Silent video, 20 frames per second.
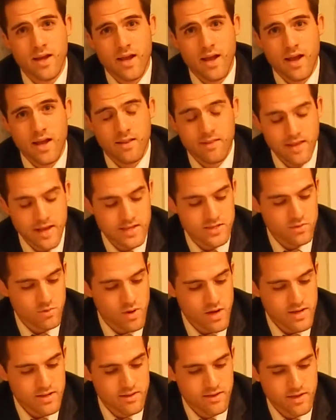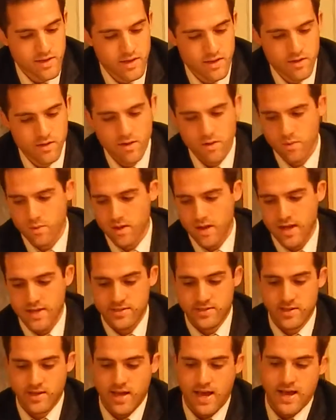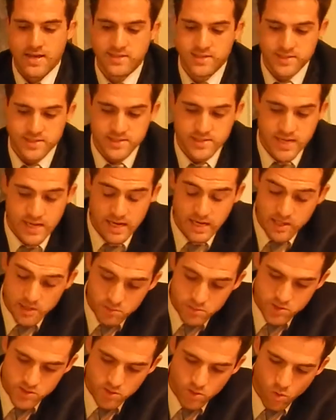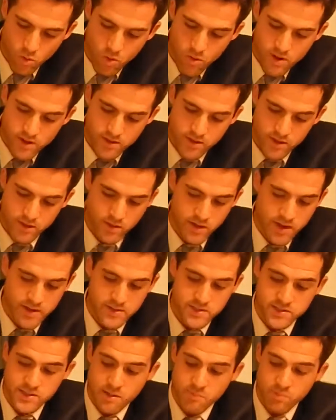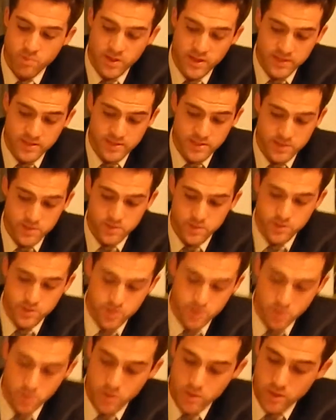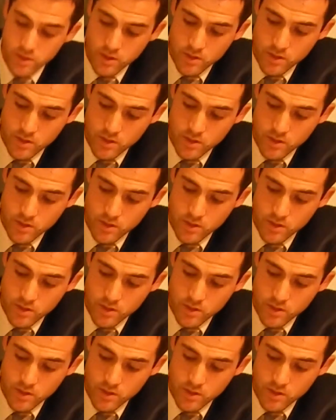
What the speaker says: And that's why I think, as a team score, I think you got to separate these two.